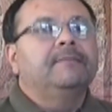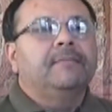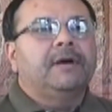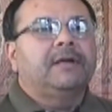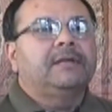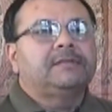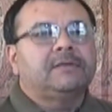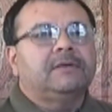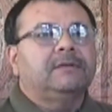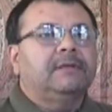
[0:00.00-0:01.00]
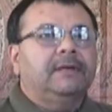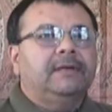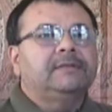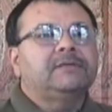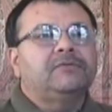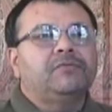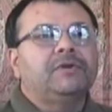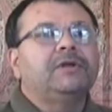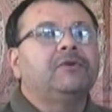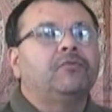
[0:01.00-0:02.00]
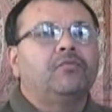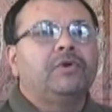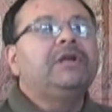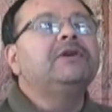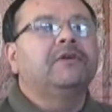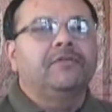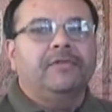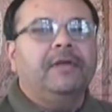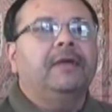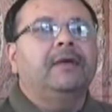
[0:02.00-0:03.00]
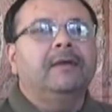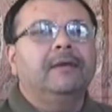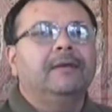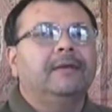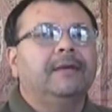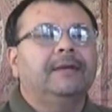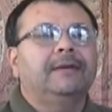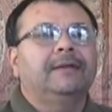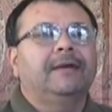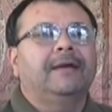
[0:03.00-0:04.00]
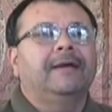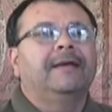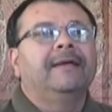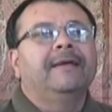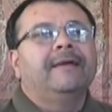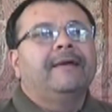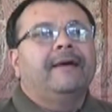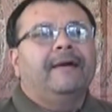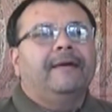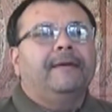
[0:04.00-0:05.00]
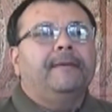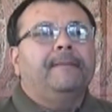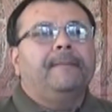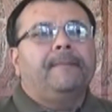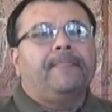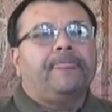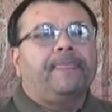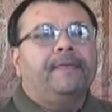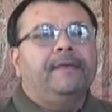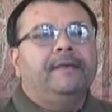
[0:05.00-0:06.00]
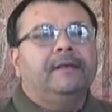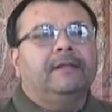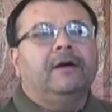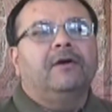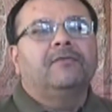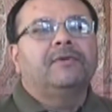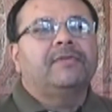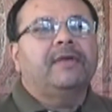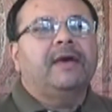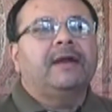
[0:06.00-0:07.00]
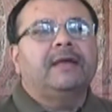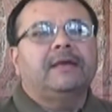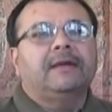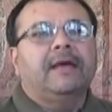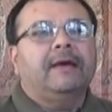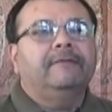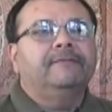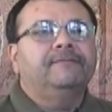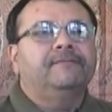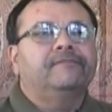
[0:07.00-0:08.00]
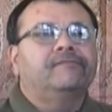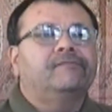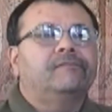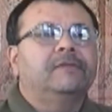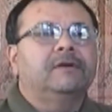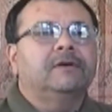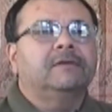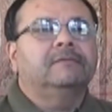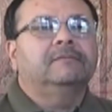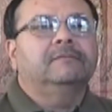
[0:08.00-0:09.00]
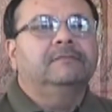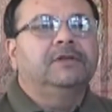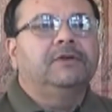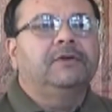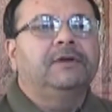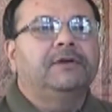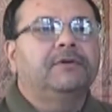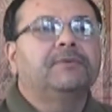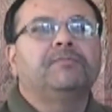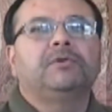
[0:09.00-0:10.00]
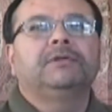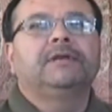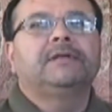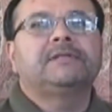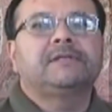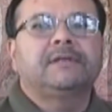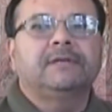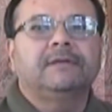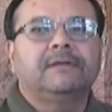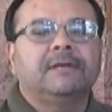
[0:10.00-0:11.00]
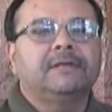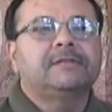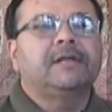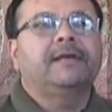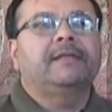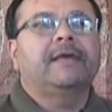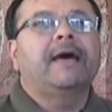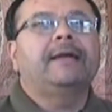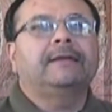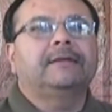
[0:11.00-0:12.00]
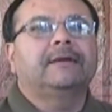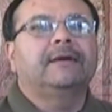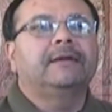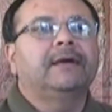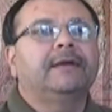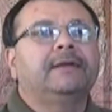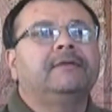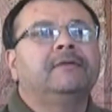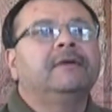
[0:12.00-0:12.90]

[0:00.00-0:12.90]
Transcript: but it's a it's a real real thing, and uh, um, along with that, I can have the you know irritableness and things like that, and I